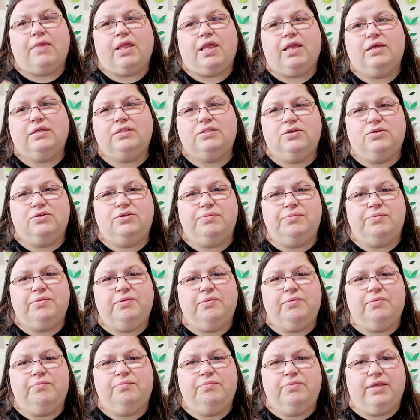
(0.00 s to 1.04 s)
so some of
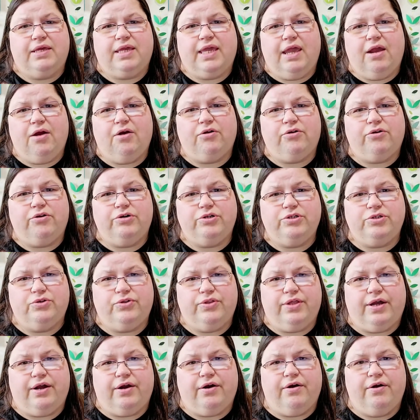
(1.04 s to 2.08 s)
the the characters are
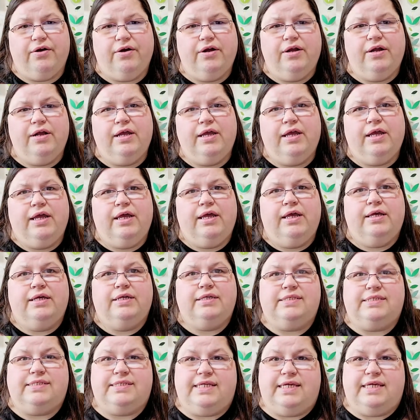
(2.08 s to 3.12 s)
there.
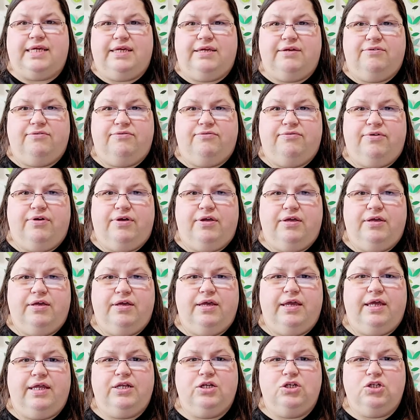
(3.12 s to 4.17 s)
Steve
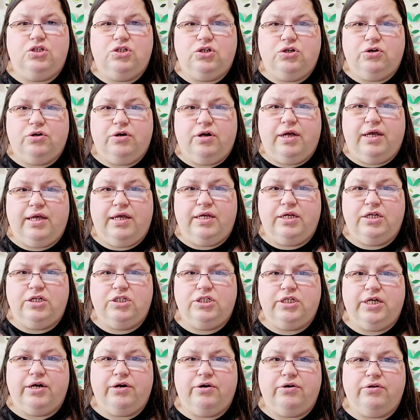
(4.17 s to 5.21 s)
and Sher uh,
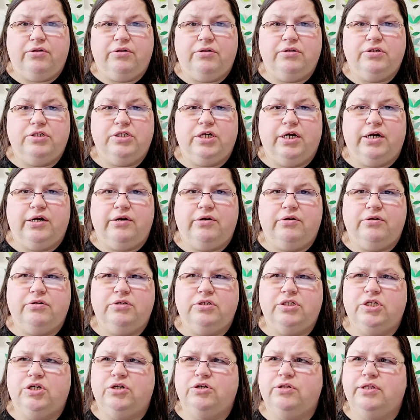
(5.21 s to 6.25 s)
Cheryl, Cheryl,
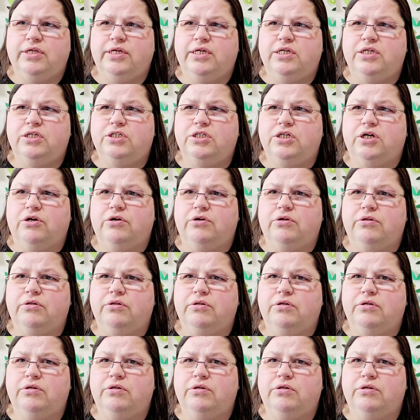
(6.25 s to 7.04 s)
Shirley, Cheryl